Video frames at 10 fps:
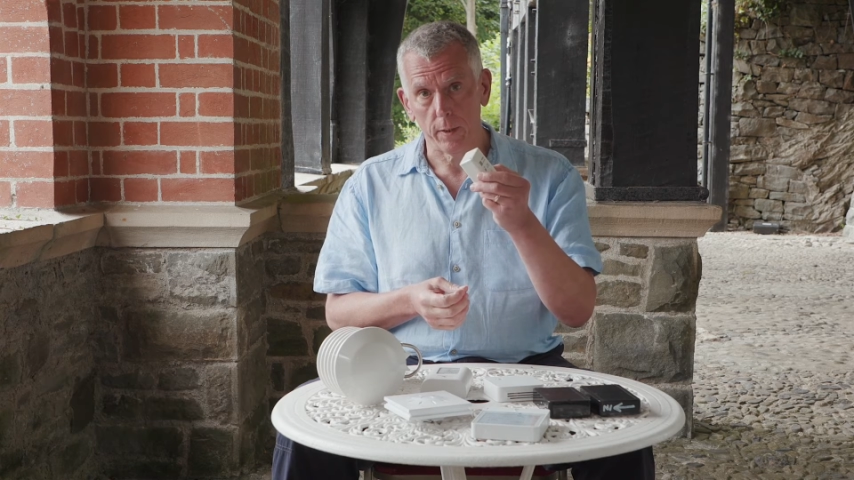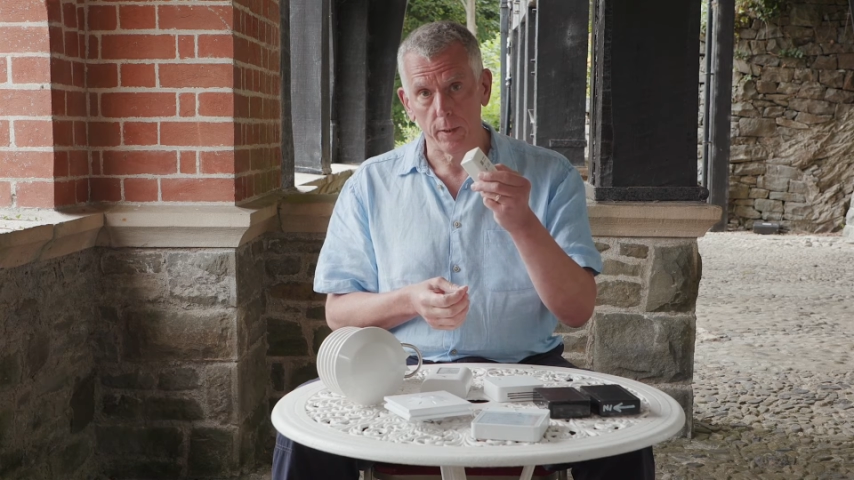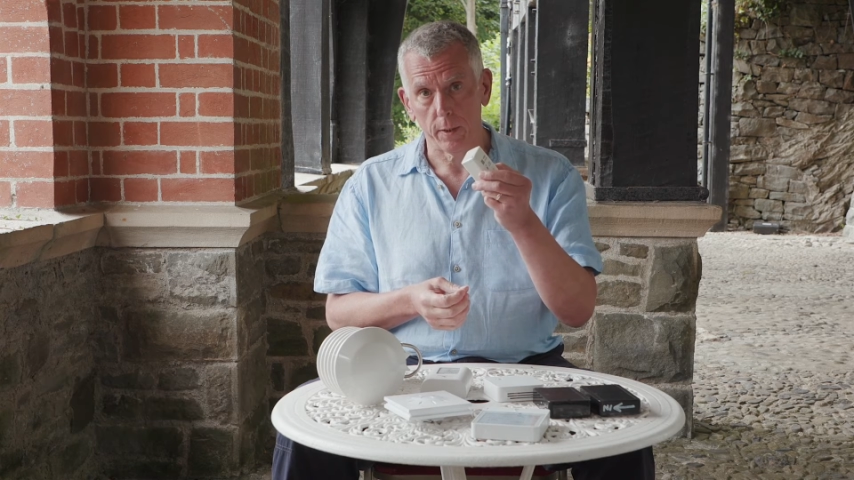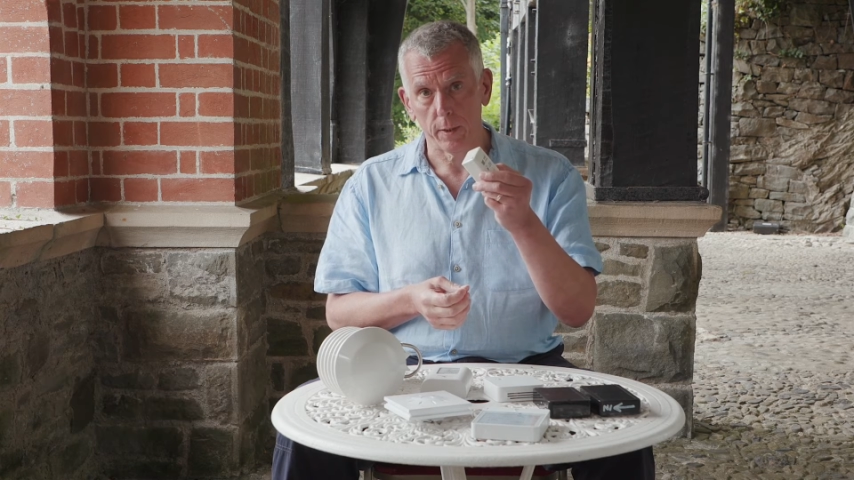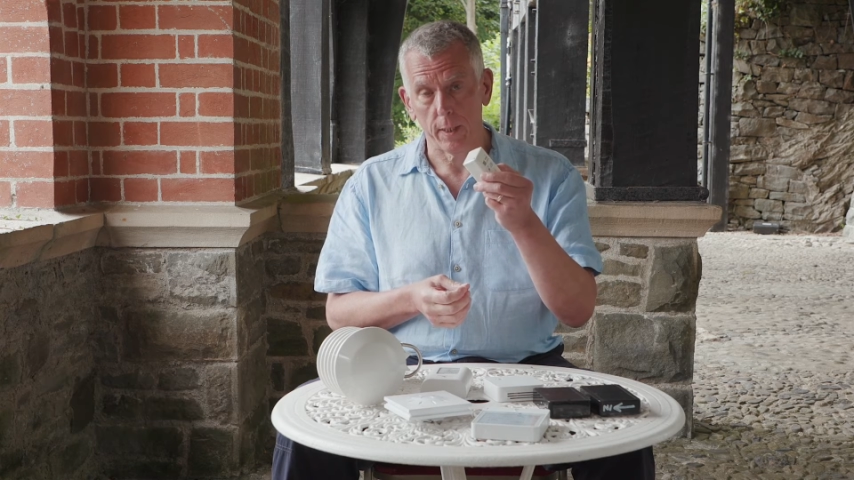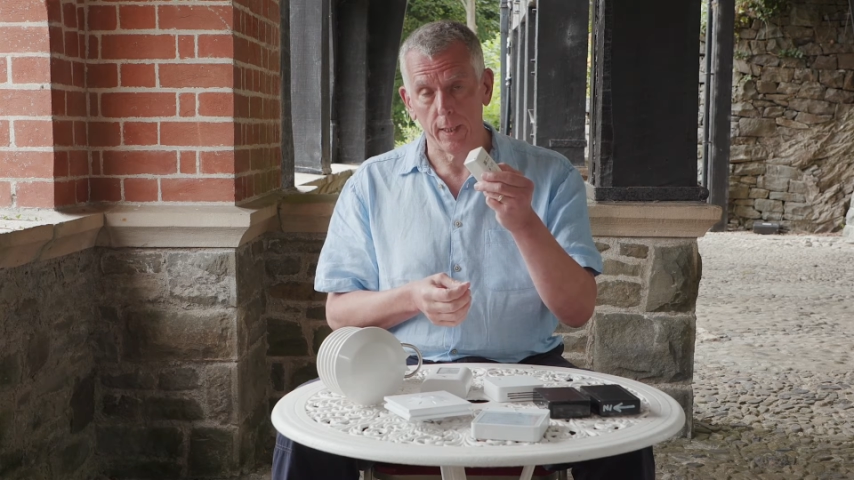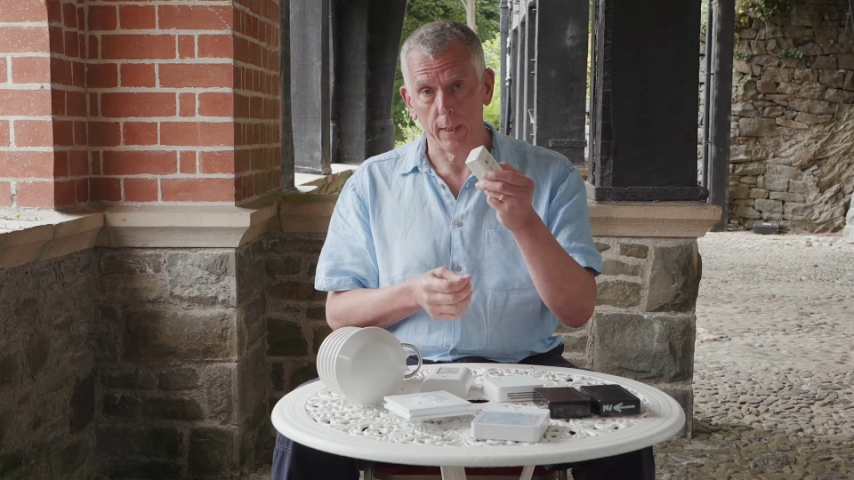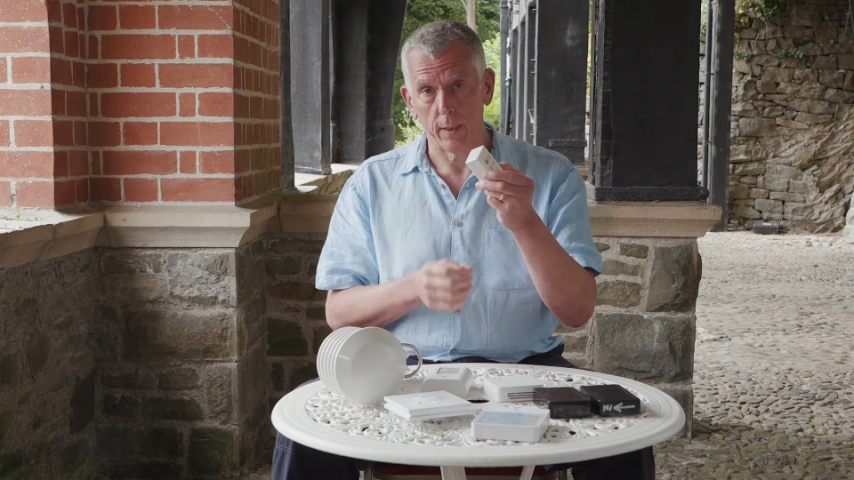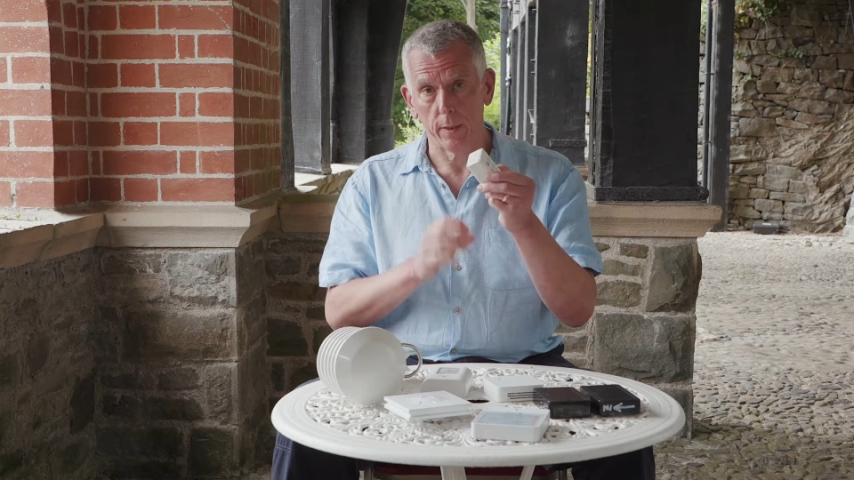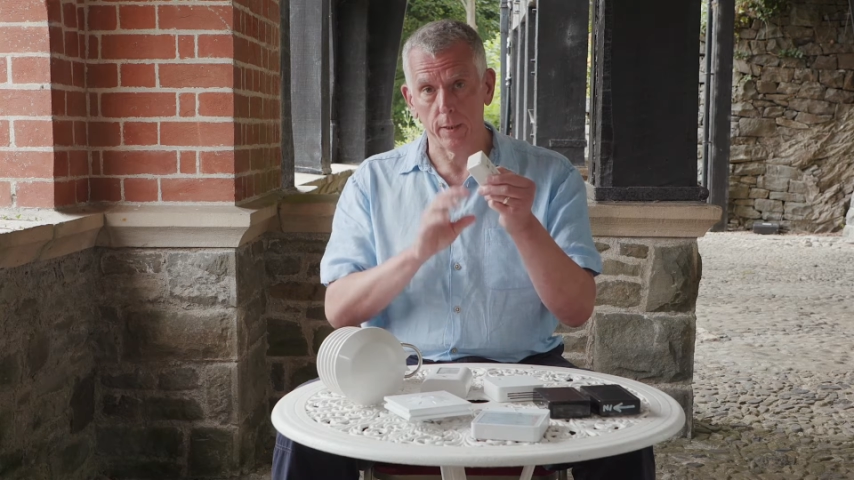This
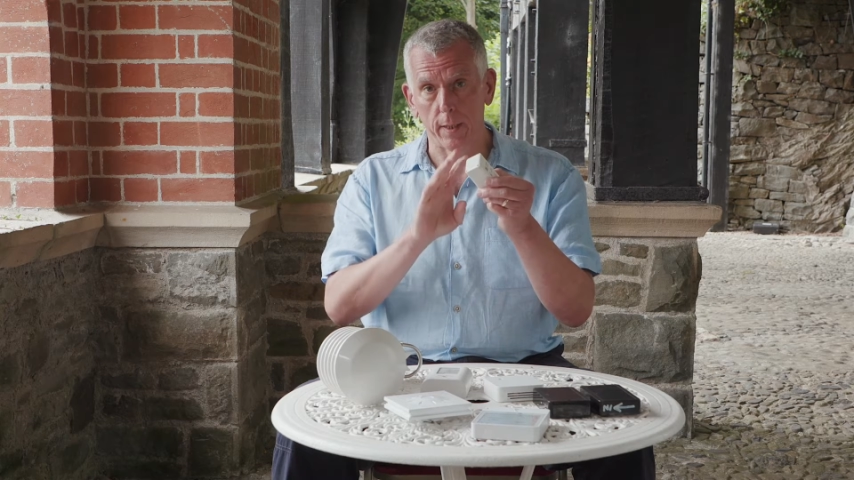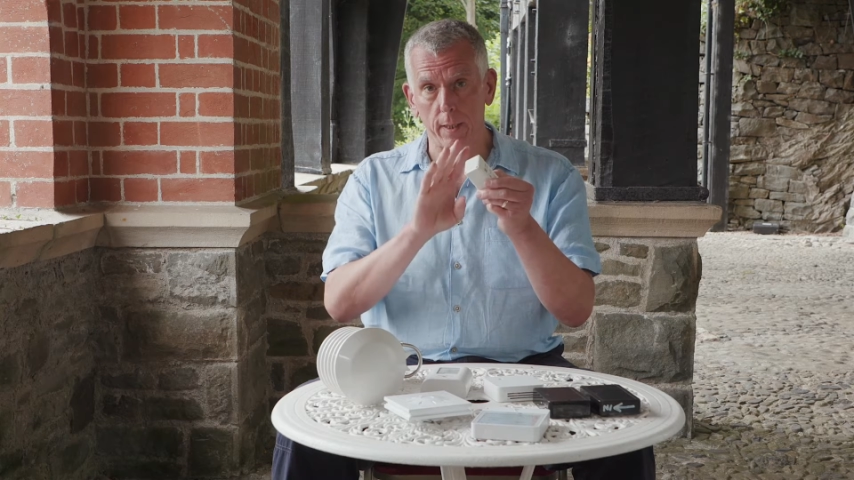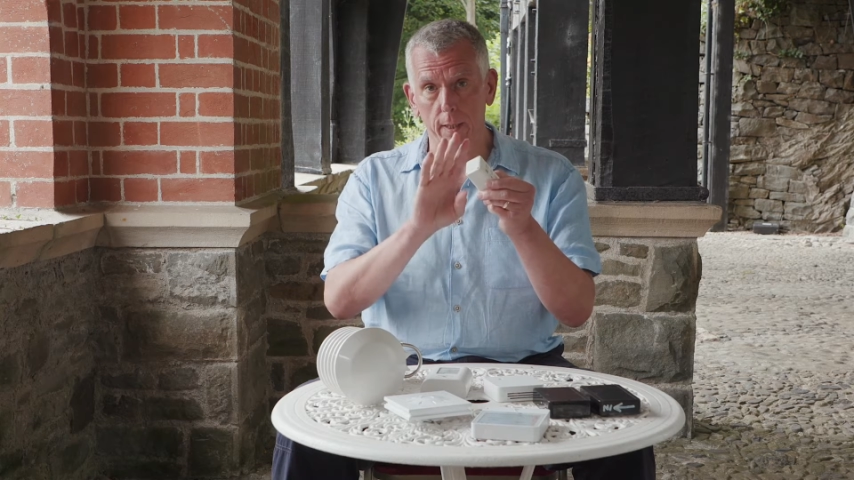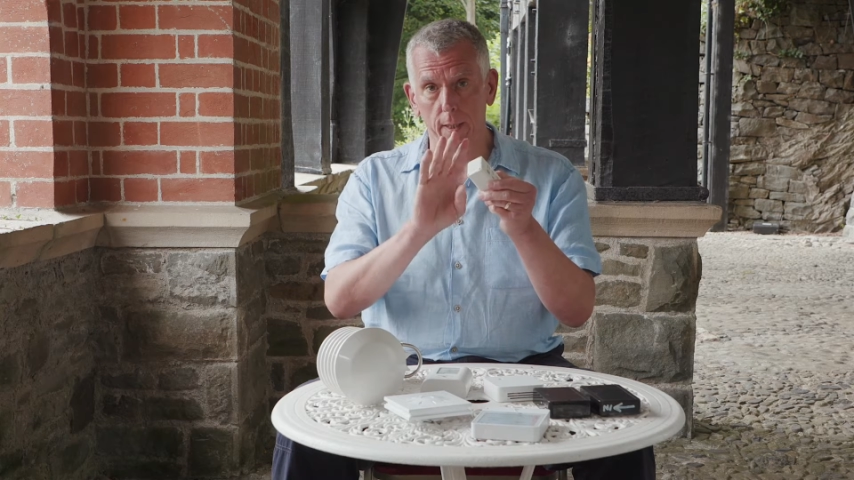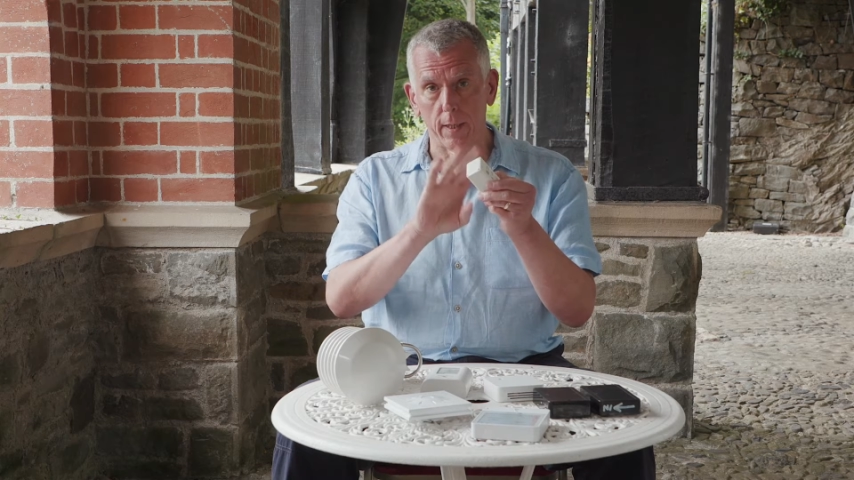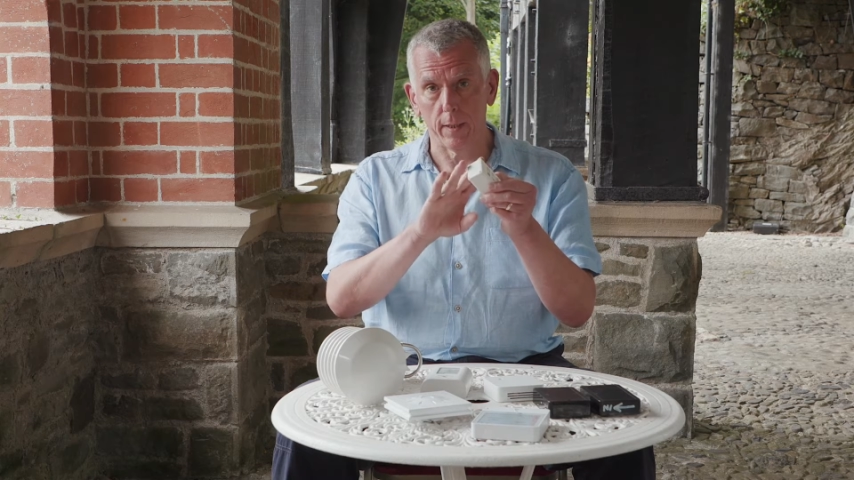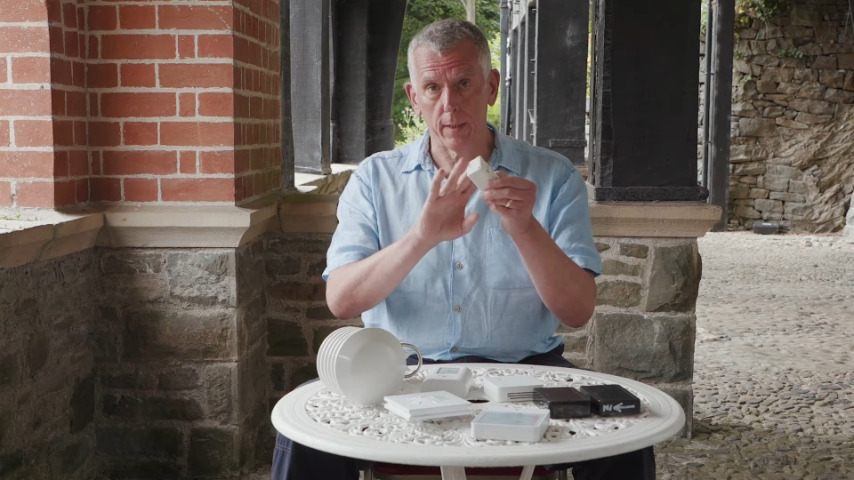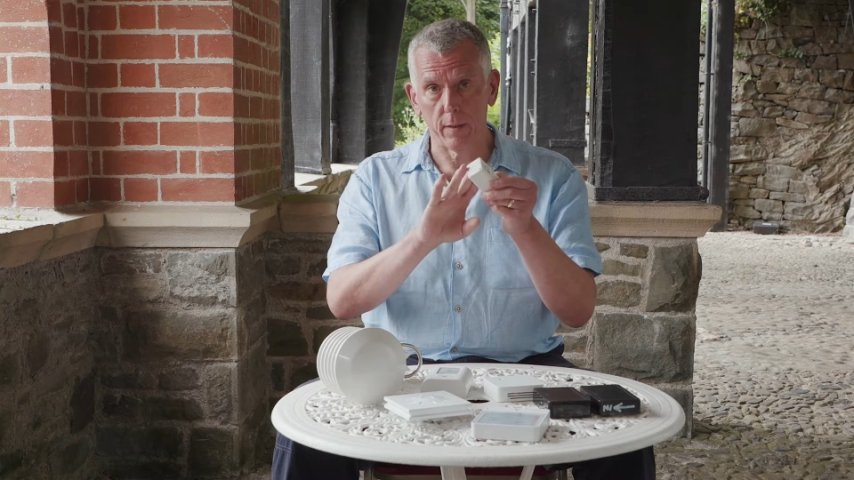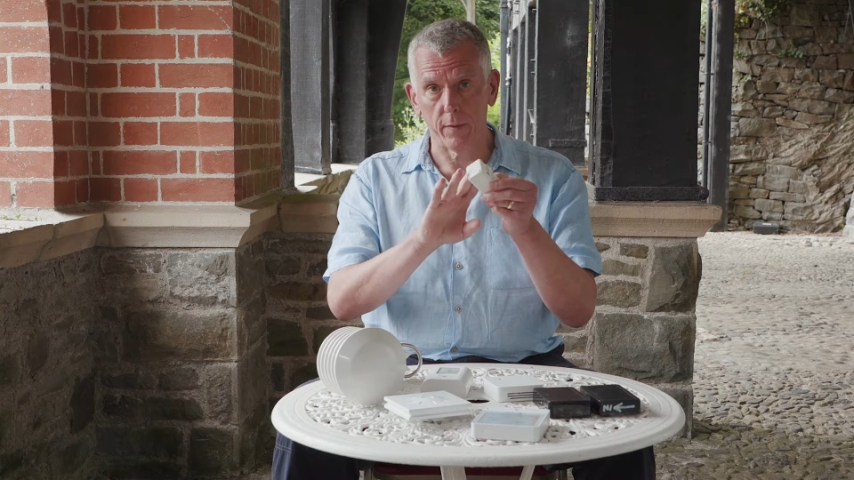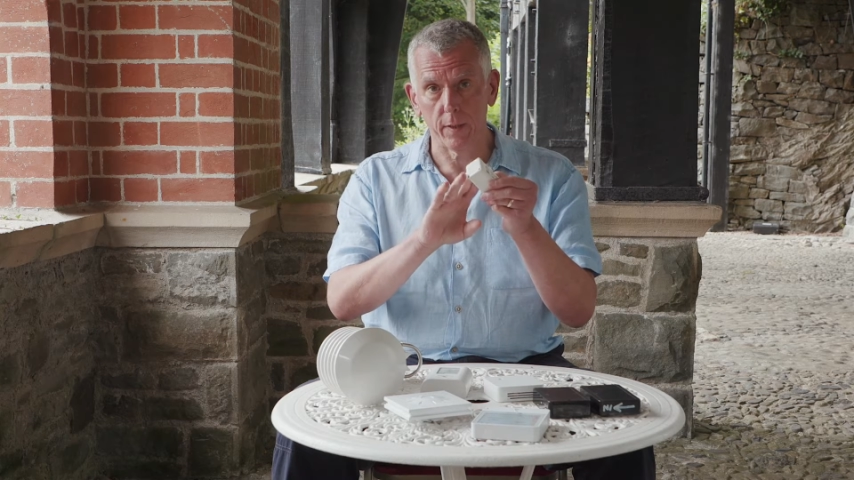is a
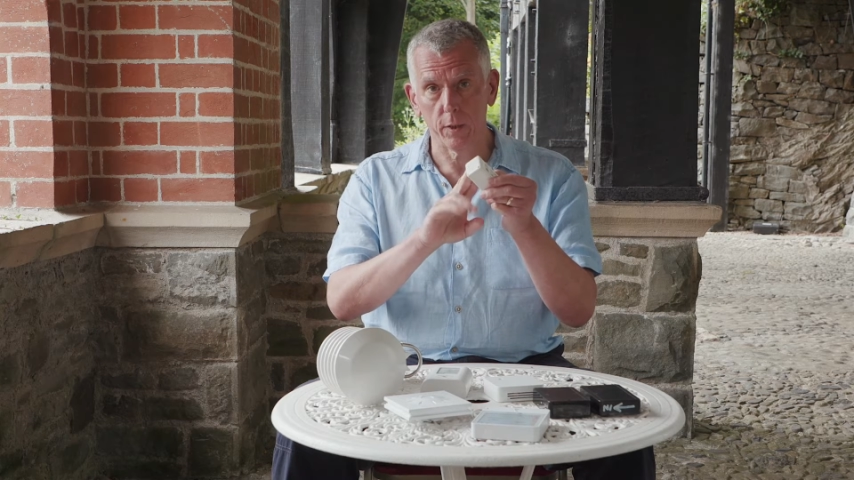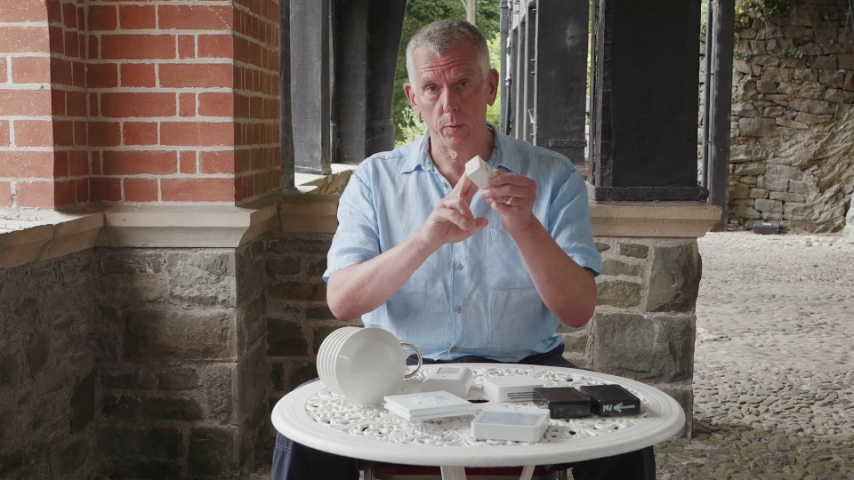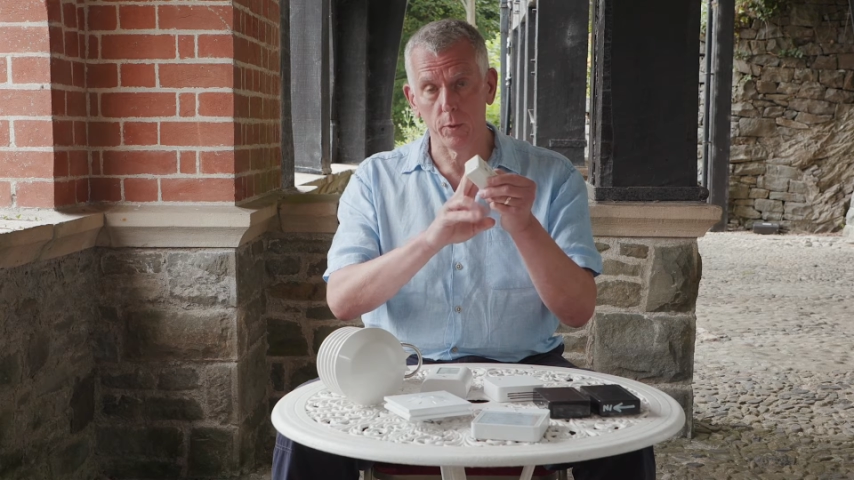hardy device